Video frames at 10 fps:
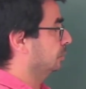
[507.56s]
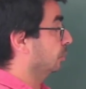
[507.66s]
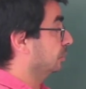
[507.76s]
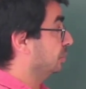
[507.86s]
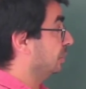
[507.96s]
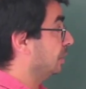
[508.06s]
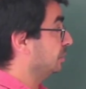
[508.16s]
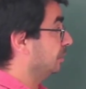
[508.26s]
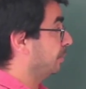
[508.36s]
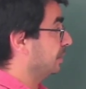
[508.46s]
total charge
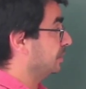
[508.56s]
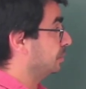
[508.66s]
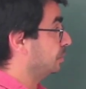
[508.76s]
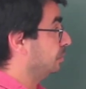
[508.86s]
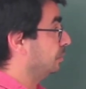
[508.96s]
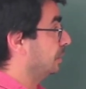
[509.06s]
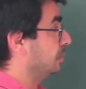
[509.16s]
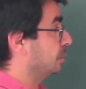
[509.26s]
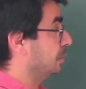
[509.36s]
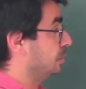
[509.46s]
that passes through, and
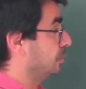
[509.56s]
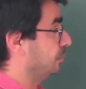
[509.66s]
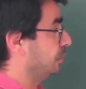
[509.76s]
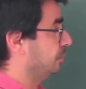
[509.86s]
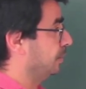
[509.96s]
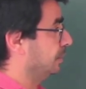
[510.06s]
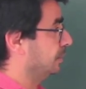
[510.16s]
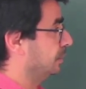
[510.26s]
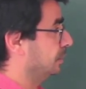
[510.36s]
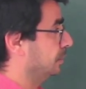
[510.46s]
so on and so forth.
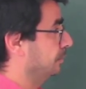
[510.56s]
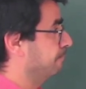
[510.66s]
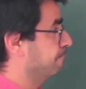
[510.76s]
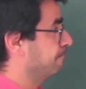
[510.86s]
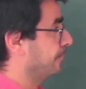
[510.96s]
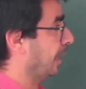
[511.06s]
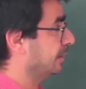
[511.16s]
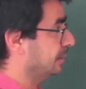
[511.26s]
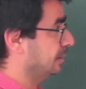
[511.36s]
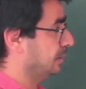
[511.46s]
But I
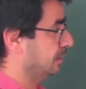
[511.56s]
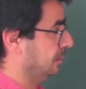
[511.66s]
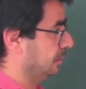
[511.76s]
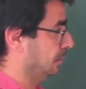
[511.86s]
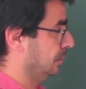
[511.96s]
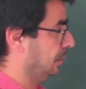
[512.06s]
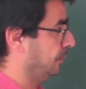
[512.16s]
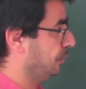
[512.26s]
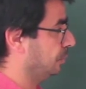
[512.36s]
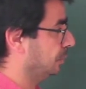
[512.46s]
think
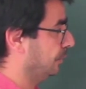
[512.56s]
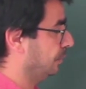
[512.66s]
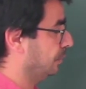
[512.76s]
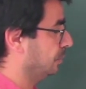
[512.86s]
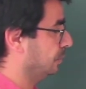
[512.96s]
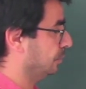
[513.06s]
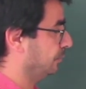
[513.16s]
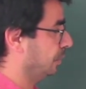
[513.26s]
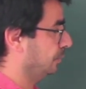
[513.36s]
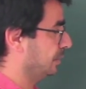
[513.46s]
if you could
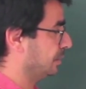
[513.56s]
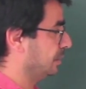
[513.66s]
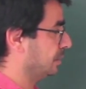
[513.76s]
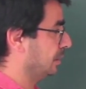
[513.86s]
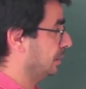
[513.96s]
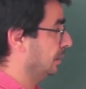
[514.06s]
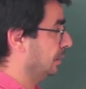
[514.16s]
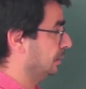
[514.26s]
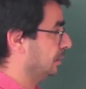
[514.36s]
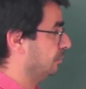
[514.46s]
follow this reasoning,
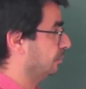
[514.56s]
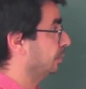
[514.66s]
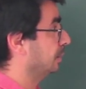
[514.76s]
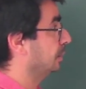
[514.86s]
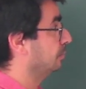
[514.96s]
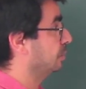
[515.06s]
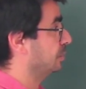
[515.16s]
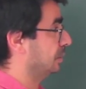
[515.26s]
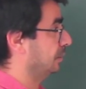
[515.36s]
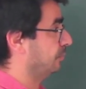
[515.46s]
this will be the
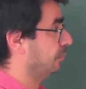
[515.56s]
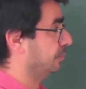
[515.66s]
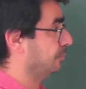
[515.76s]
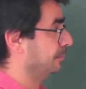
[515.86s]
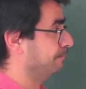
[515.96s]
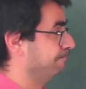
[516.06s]
most straightforward one.